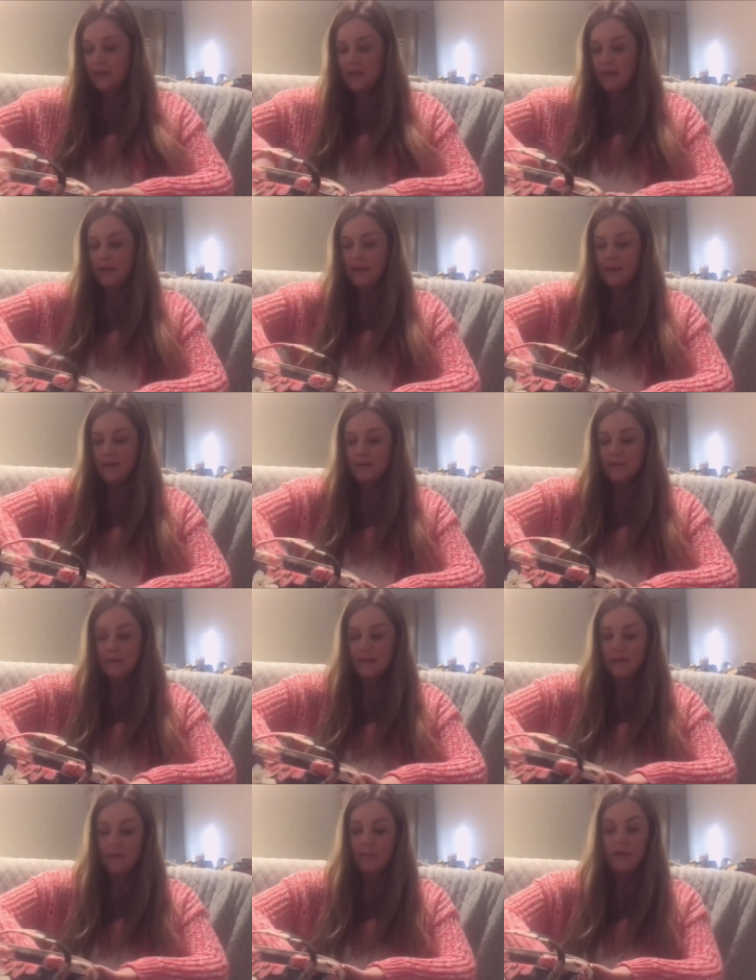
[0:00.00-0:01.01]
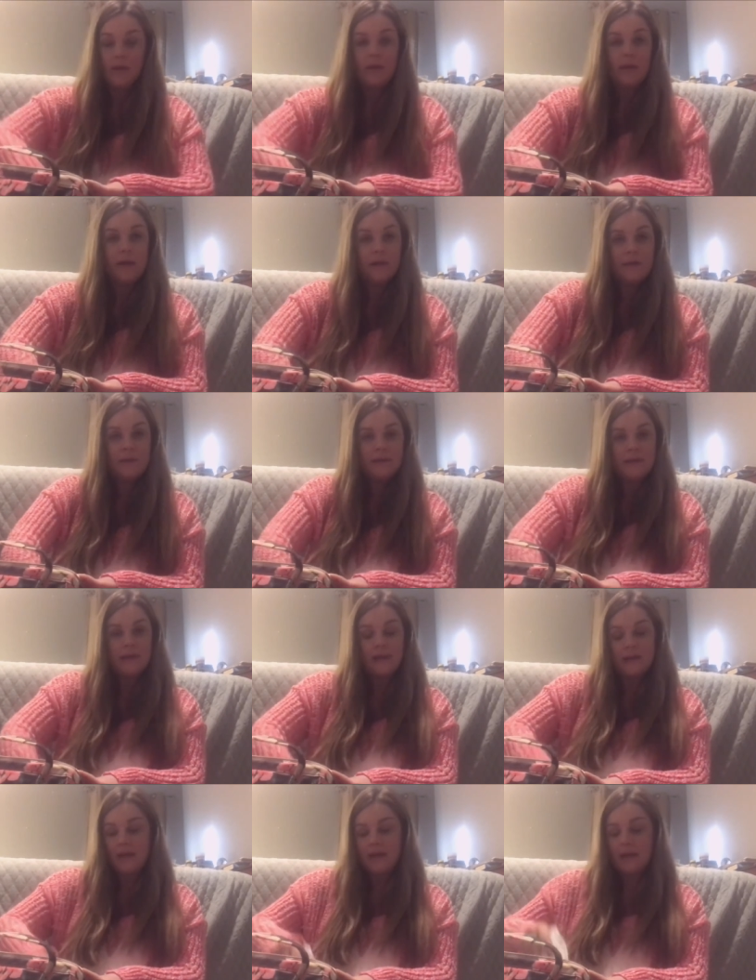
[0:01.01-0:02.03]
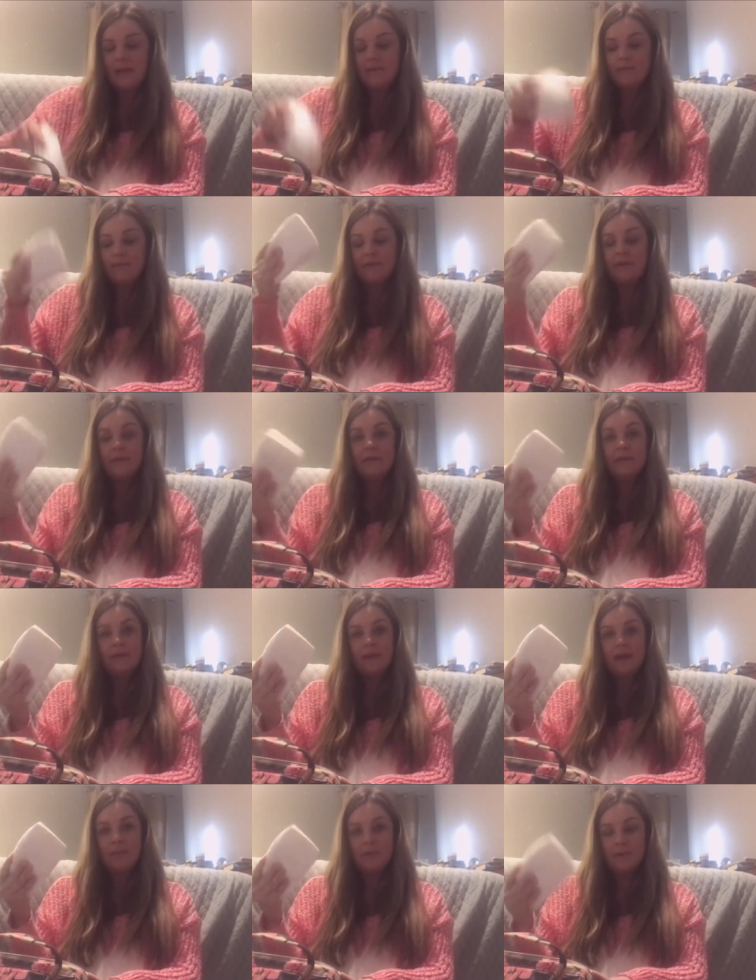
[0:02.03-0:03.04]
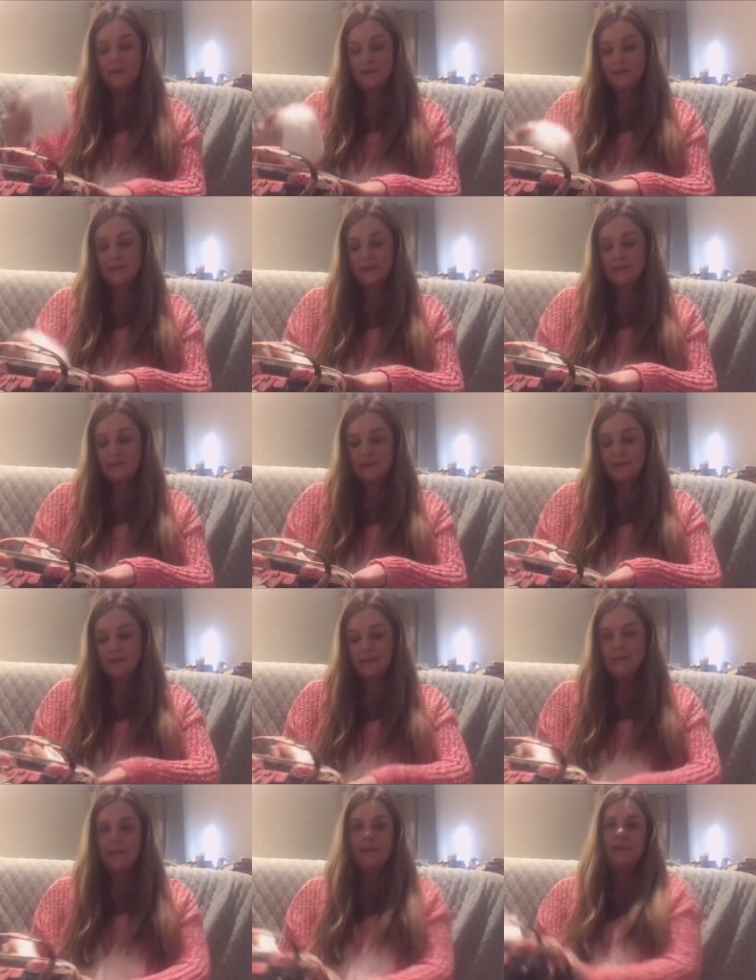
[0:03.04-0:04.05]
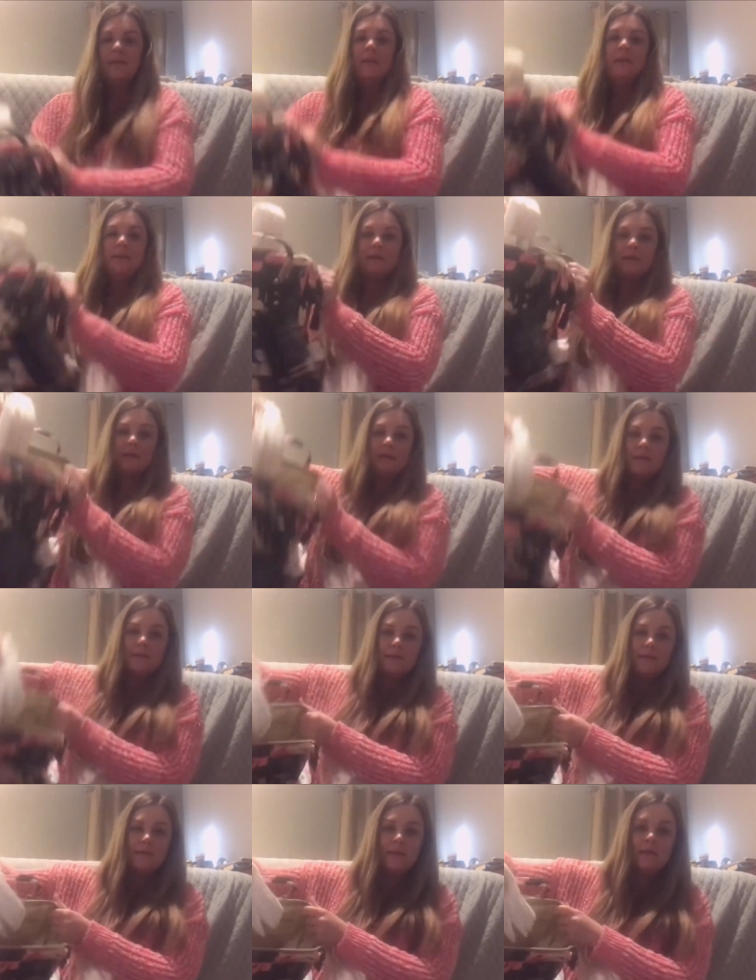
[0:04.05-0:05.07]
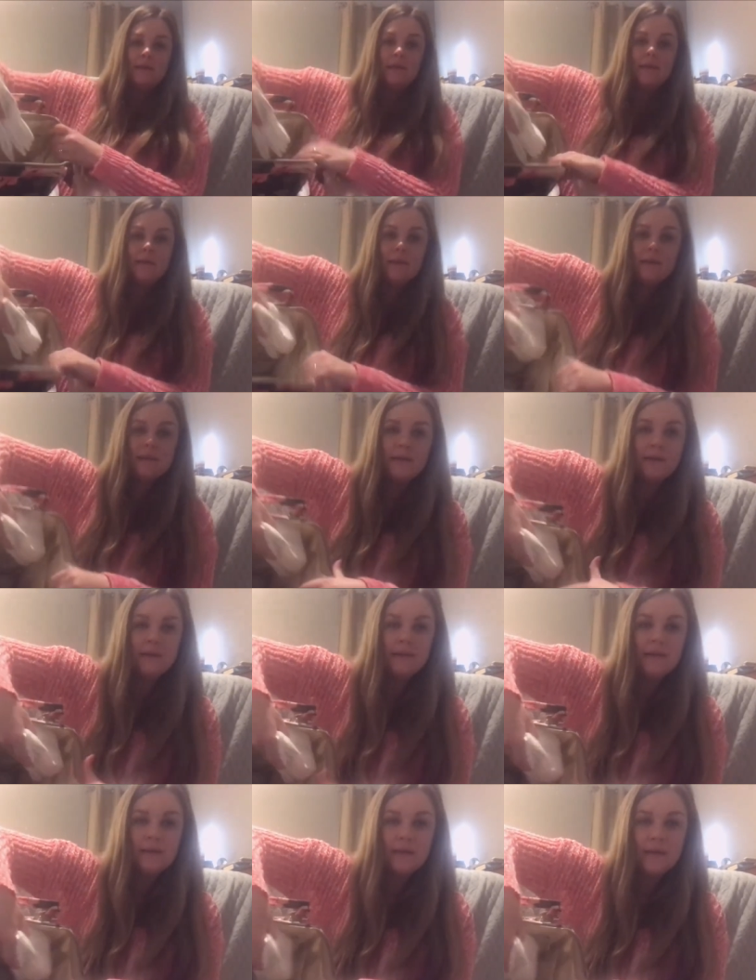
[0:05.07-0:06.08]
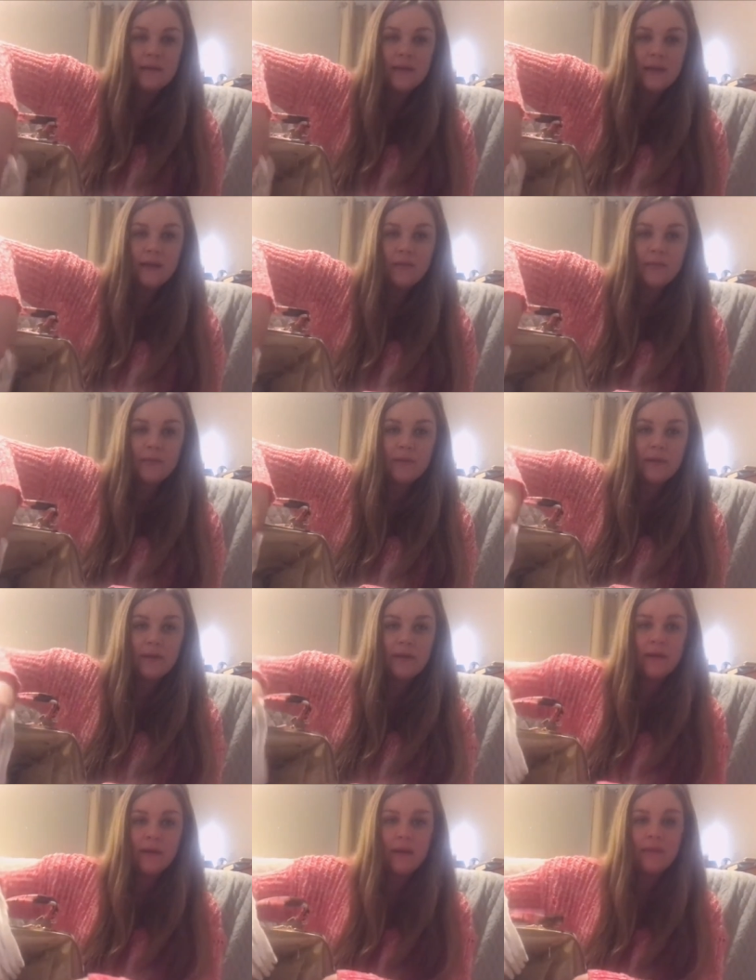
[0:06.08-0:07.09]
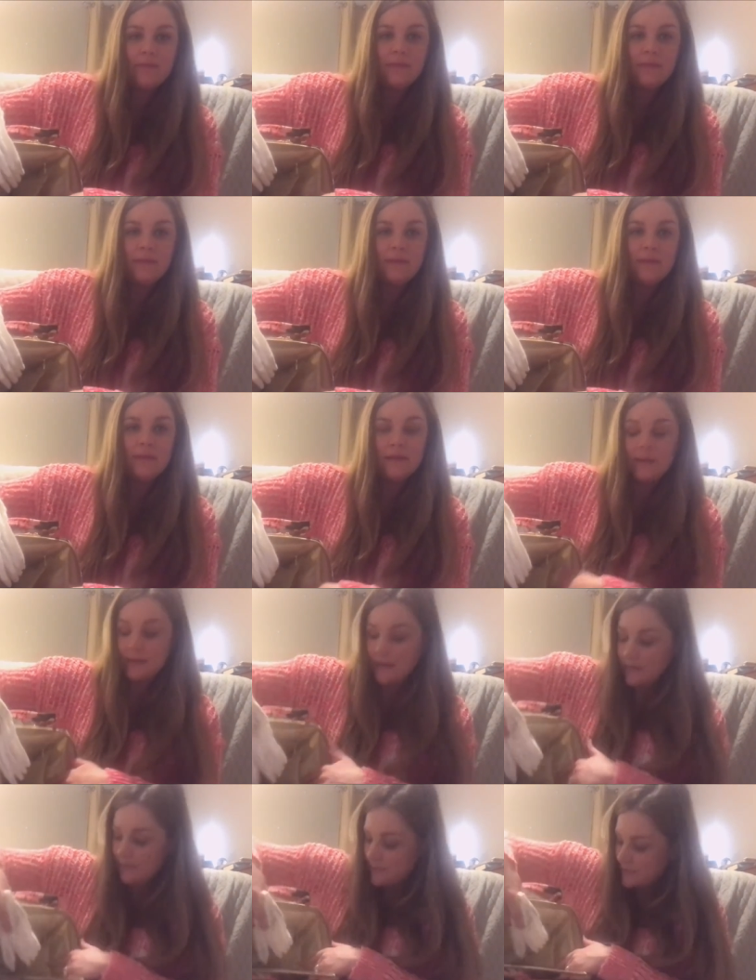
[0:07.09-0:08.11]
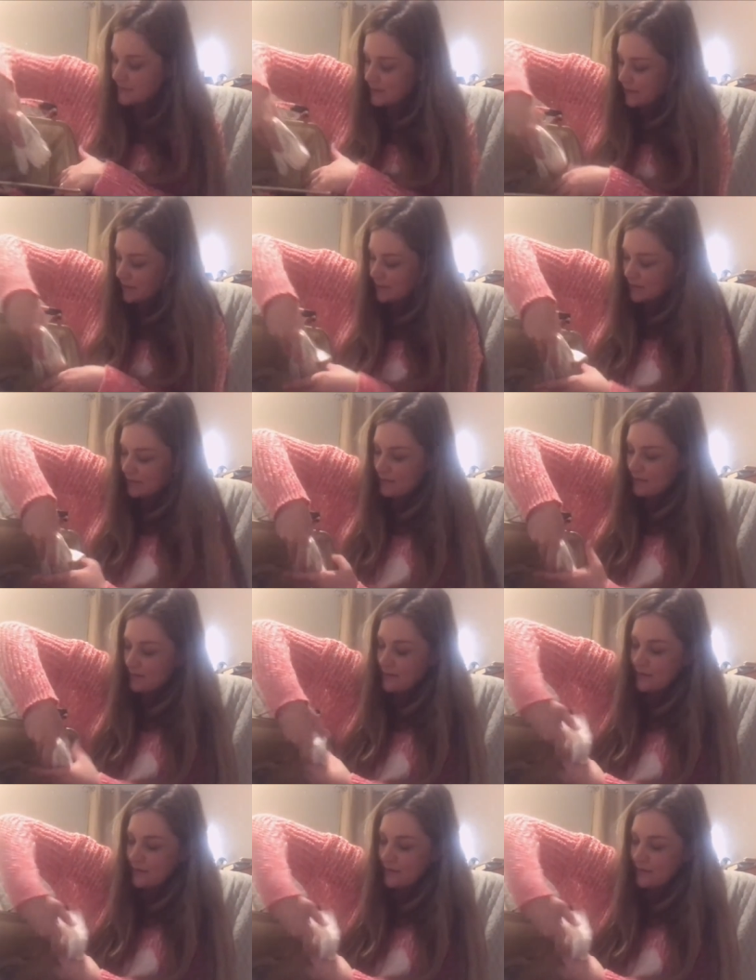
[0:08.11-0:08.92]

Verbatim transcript: And another pocket on the other side, I have diapers. You can see kind of where they are. I have the diapers in here.